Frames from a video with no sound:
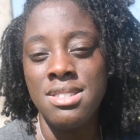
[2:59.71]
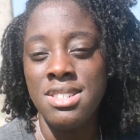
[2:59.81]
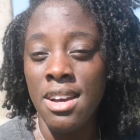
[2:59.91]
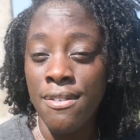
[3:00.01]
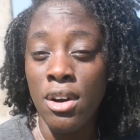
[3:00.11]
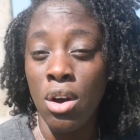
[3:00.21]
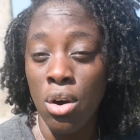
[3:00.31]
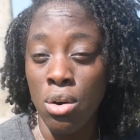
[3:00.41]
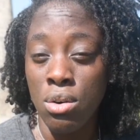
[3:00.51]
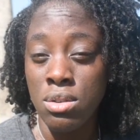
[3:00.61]

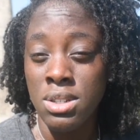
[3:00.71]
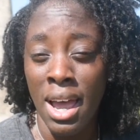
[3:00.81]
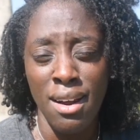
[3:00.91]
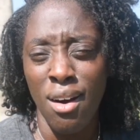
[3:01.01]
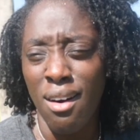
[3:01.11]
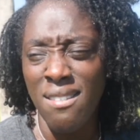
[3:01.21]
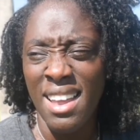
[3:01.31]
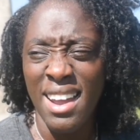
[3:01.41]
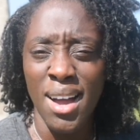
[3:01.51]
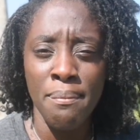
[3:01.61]
difficult at all.
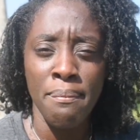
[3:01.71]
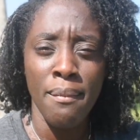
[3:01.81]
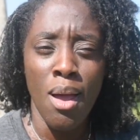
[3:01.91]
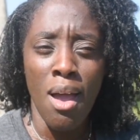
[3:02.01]
Like I'm